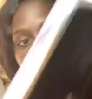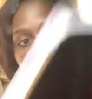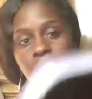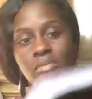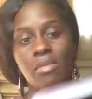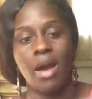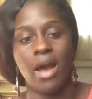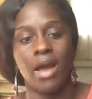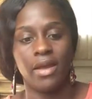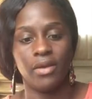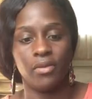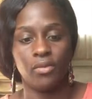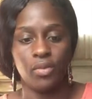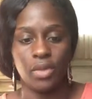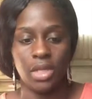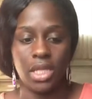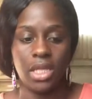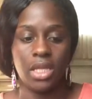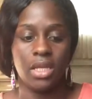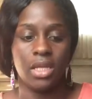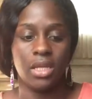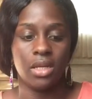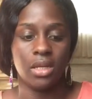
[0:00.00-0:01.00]
my
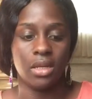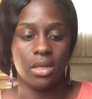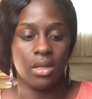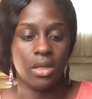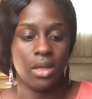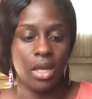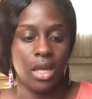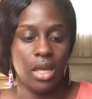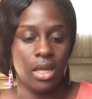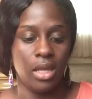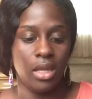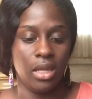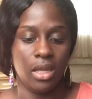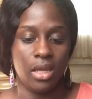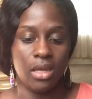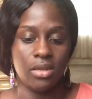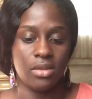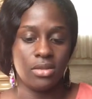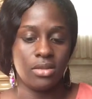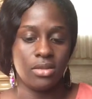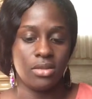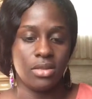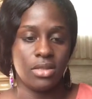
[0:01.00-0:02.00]
week.
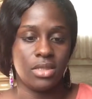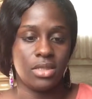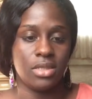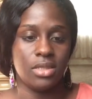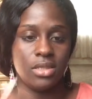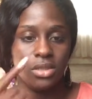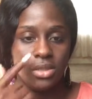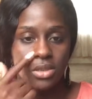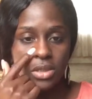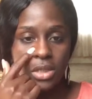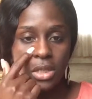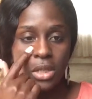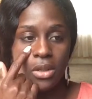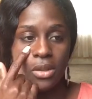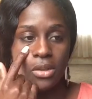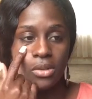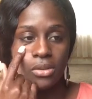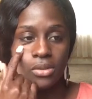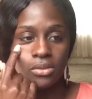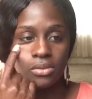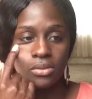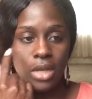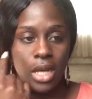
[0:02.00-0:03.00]
And, you
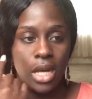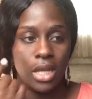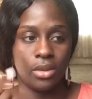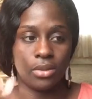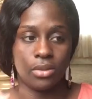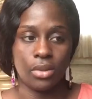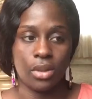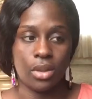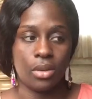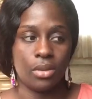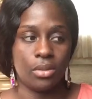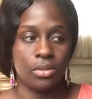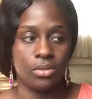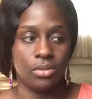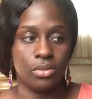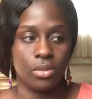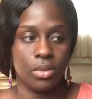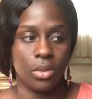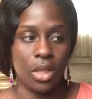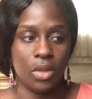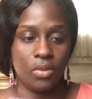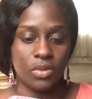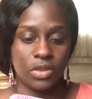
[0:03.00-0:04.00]
know, I don't know.
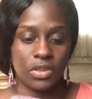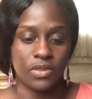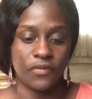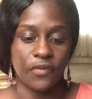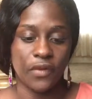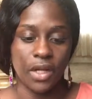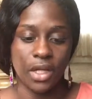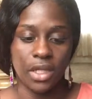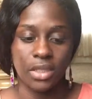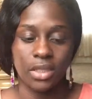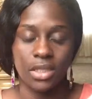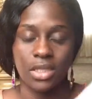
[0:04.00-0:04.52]
It was fun